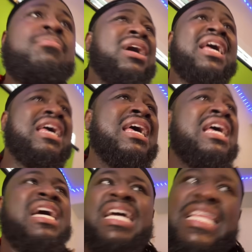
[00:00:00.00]
but
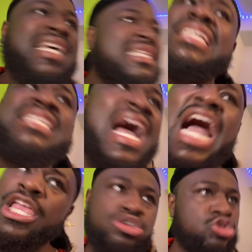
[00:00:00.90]
this isn't
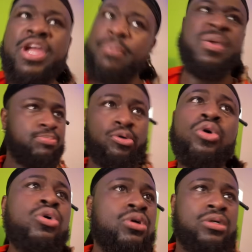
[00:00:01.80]
how you treat people. Don't